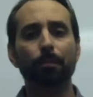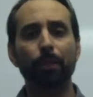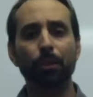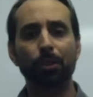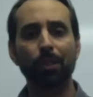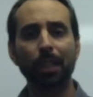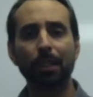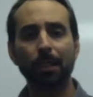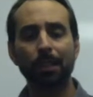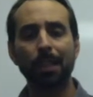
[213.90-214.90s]
you
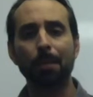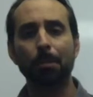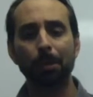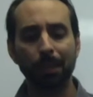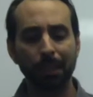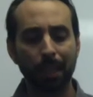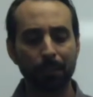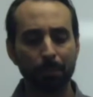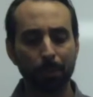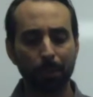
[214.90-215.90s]
see in table
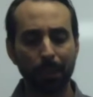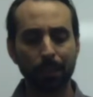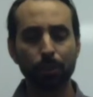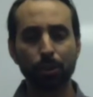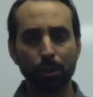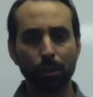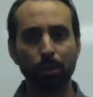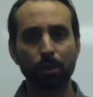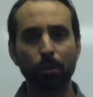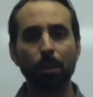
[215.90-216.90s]

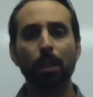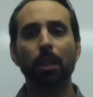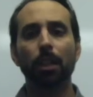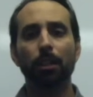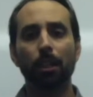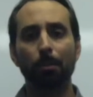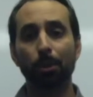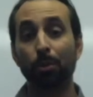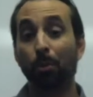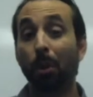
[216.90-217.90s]
11.2,
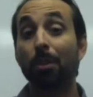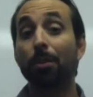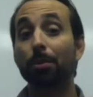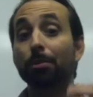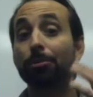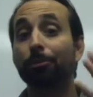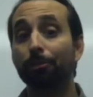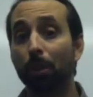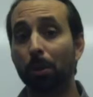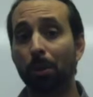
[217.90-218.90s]
numbers 1 through
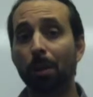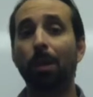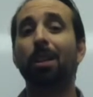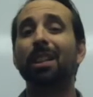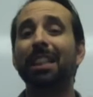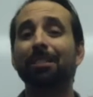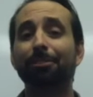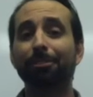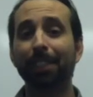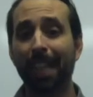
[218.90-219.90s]
4 are
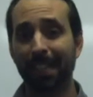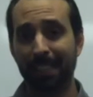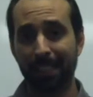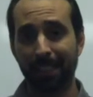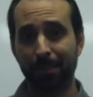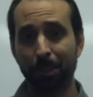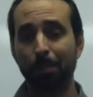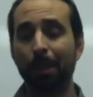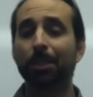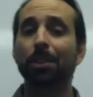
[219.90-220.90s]
inflected, which
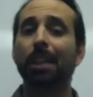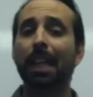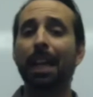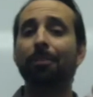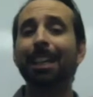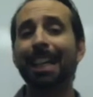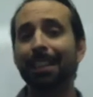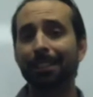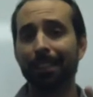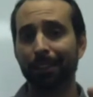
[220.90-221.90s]
means they're going to have
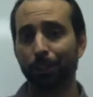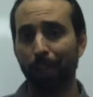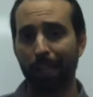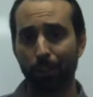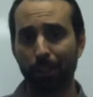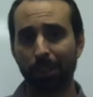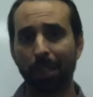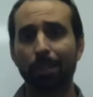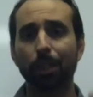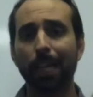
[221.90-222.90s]
ending changes,
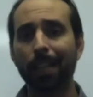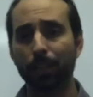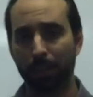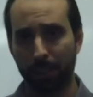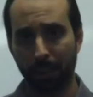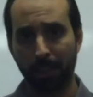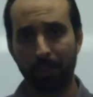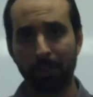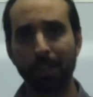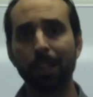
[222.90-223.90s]
conjugation
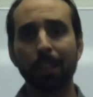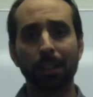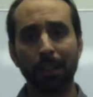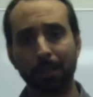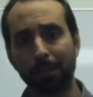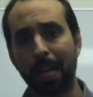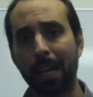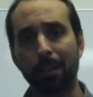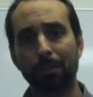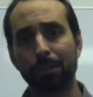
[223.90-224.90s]
changes, like your
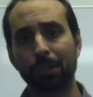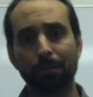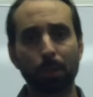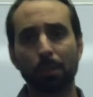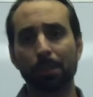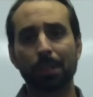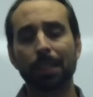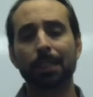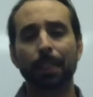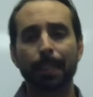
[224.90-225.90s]
nouns and verbs and
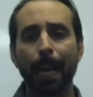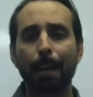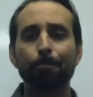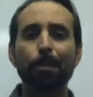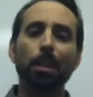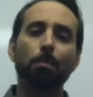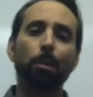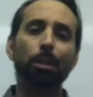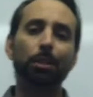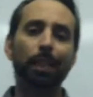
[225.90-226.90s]
things like that. But
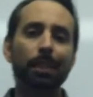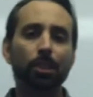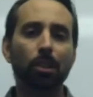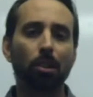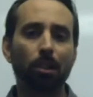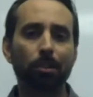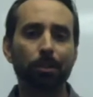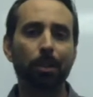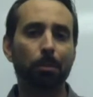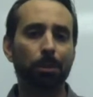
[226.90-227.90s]
when you get to cardinal
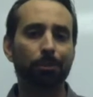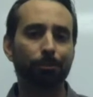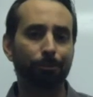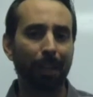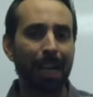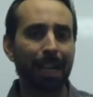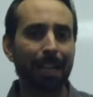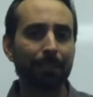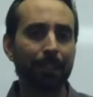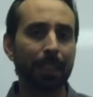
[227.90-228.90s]
numbers
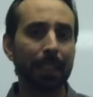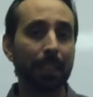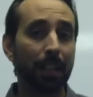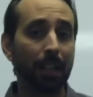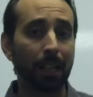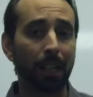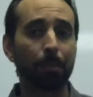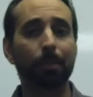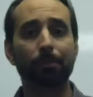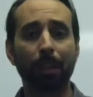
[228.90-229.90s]
5 and up,
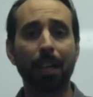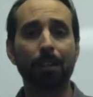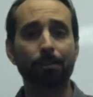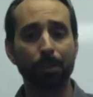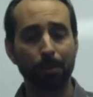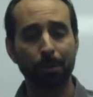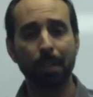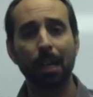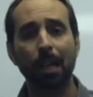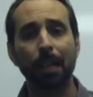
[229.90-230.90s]
5 through
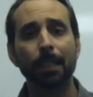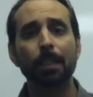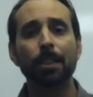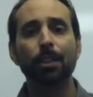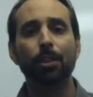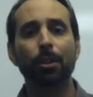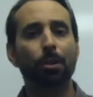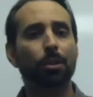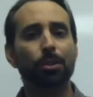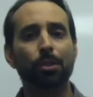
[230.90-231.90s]
9,
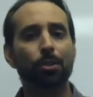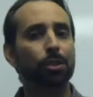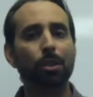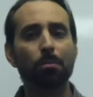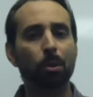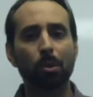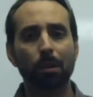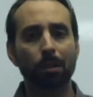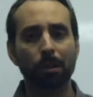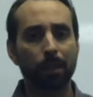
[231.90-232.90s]
there's no
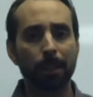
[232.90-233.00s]
more